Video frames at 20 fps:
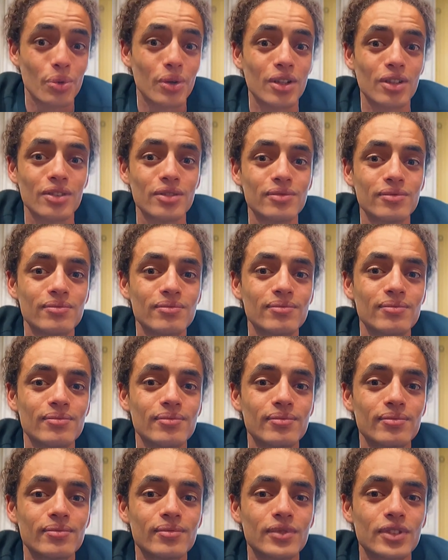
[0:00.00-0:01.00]
world.
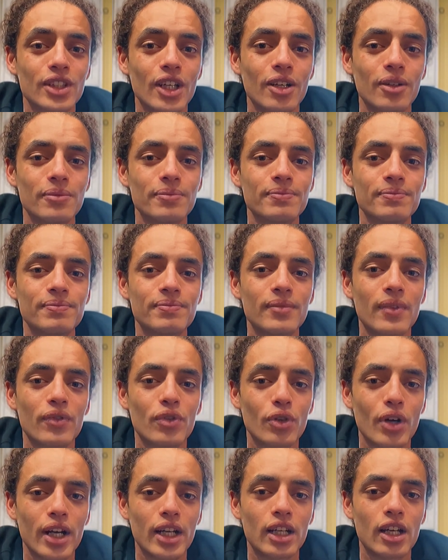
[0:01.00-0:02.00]
So if
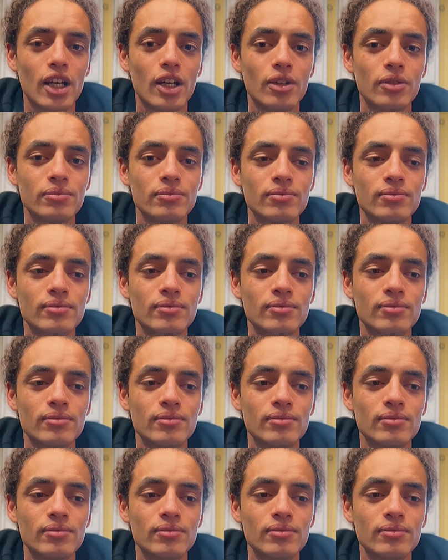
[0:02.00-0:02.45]
you're ready to go,